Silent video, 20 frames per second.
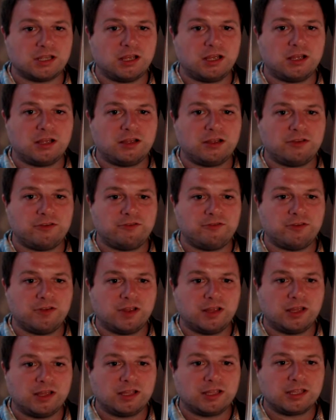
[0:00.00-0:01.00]
of
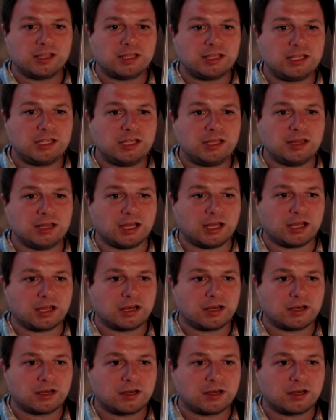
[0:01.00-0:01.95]
Gilan,